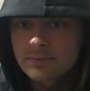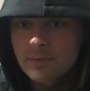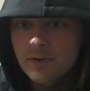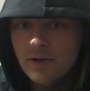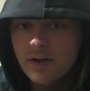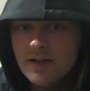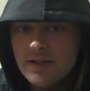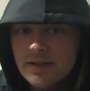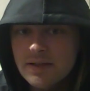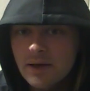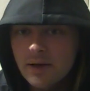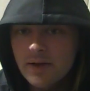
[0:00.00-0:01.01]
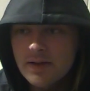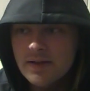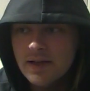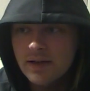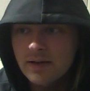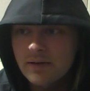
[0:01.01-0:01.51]
So all these
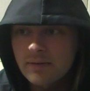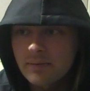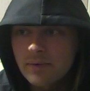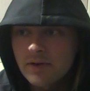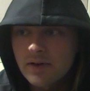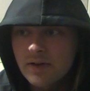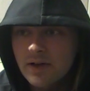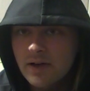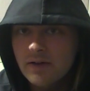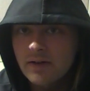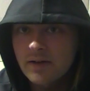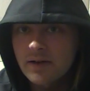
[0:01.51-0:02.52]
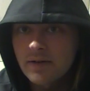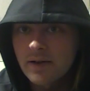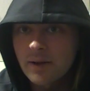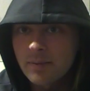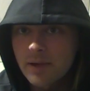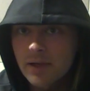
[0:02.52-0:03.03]
things. Music is constantly
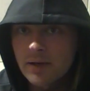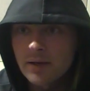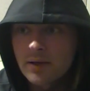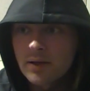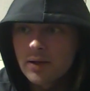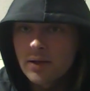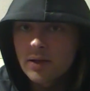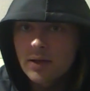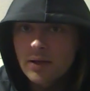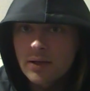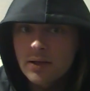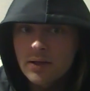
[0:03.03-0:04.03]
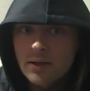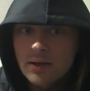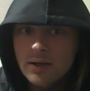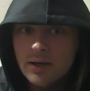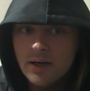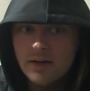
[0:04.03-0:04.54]
developing and
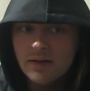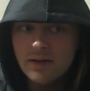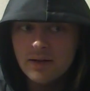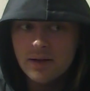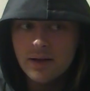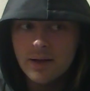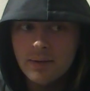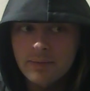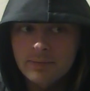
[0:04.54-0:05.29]
constantly.